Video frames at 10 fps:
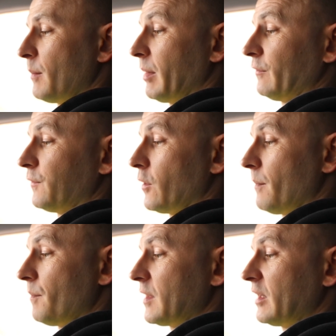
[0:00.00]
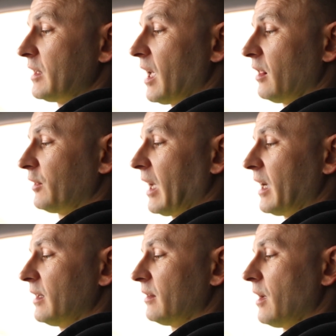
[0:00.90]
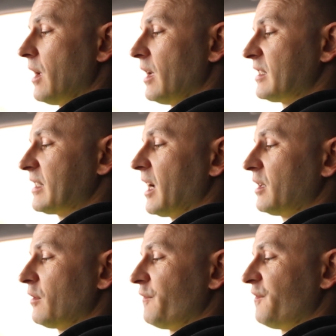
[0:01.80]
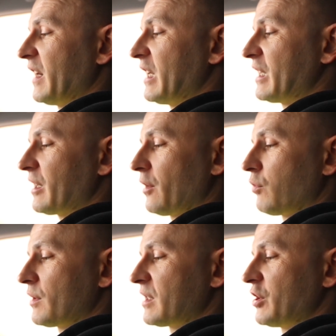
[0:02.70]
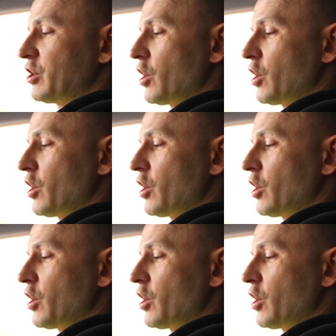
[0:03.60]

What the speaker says: but from the telltale sign of phoenix across the